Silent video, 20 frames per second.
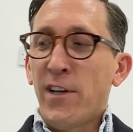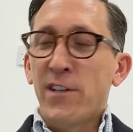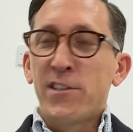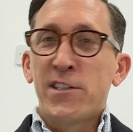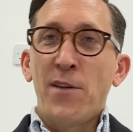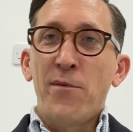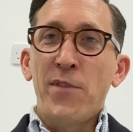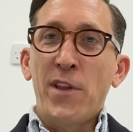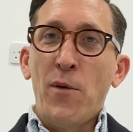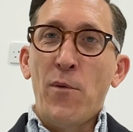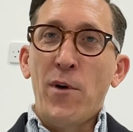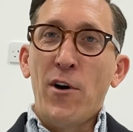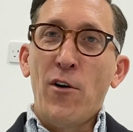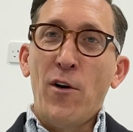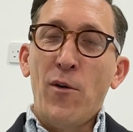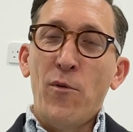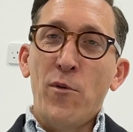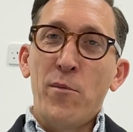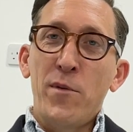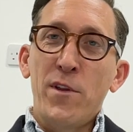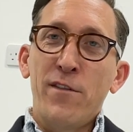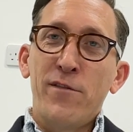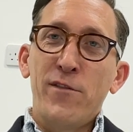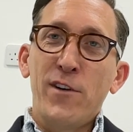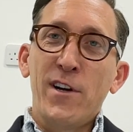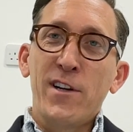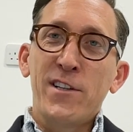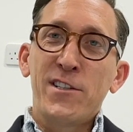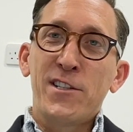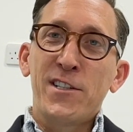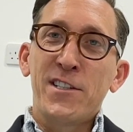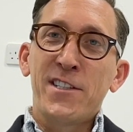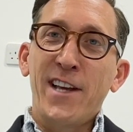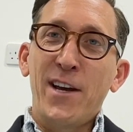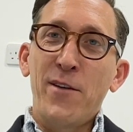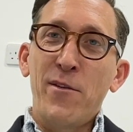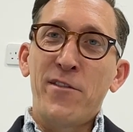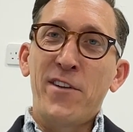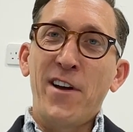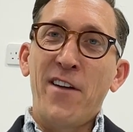done something well, we'll be the first to
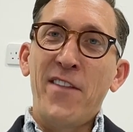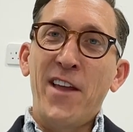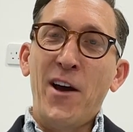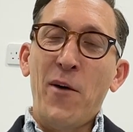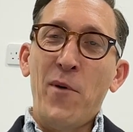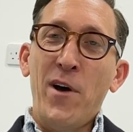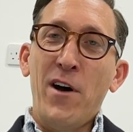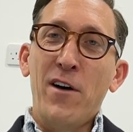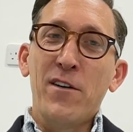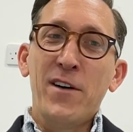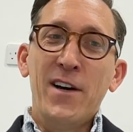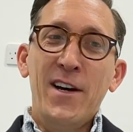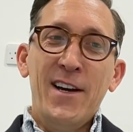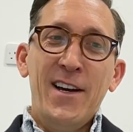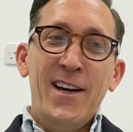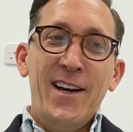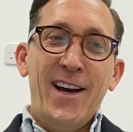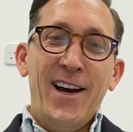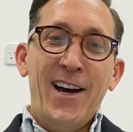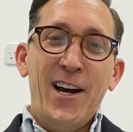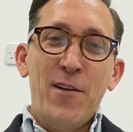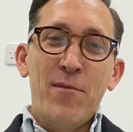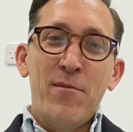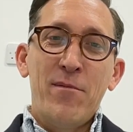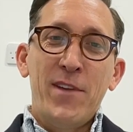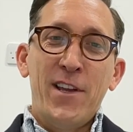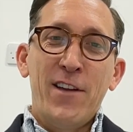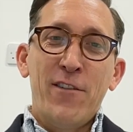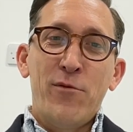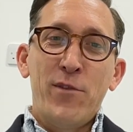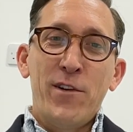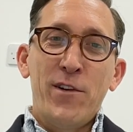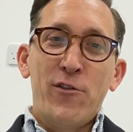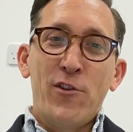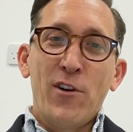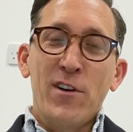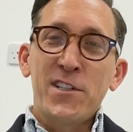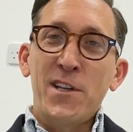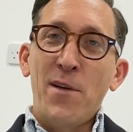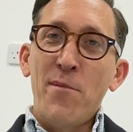say we've done that well. If we've
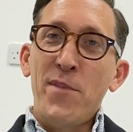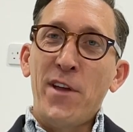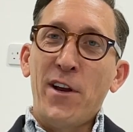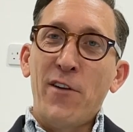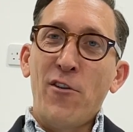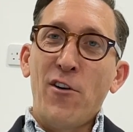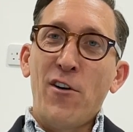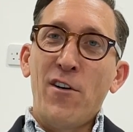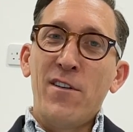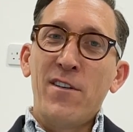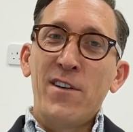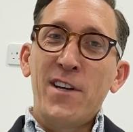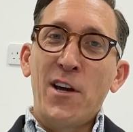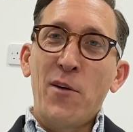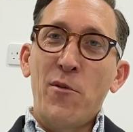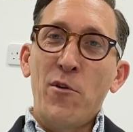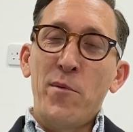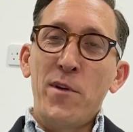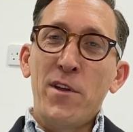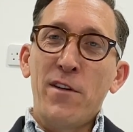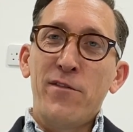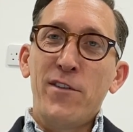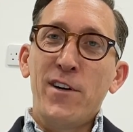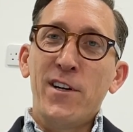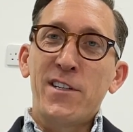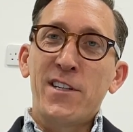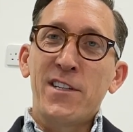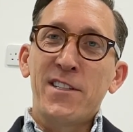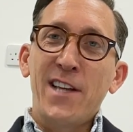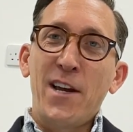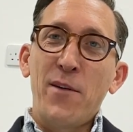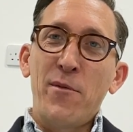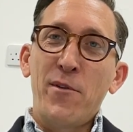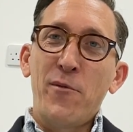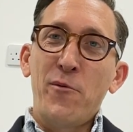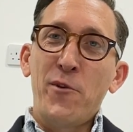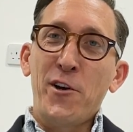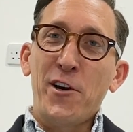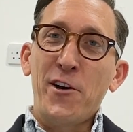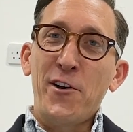got something wrong, we'll be the first to say
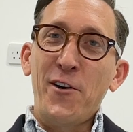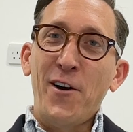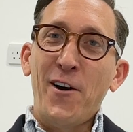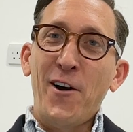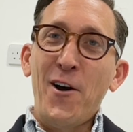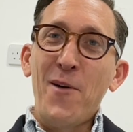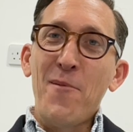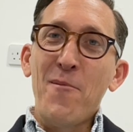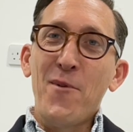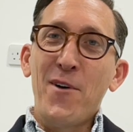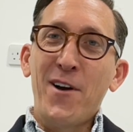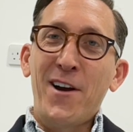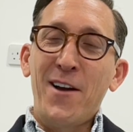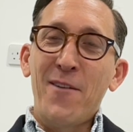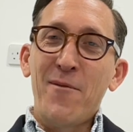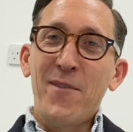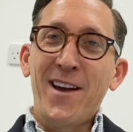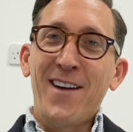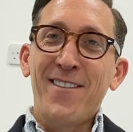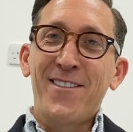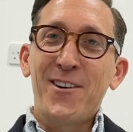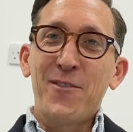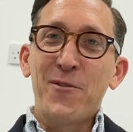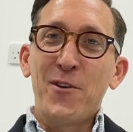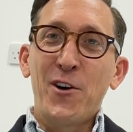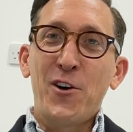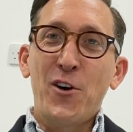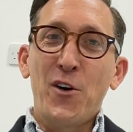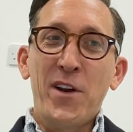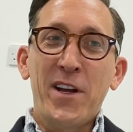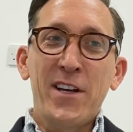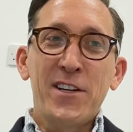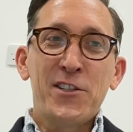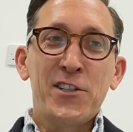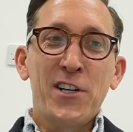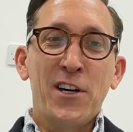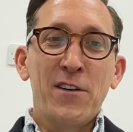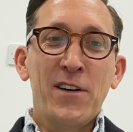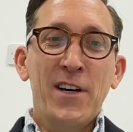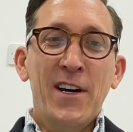we've got to do our homework and we have to work on it.
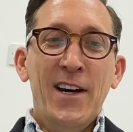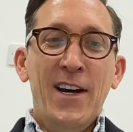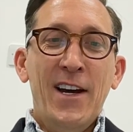So,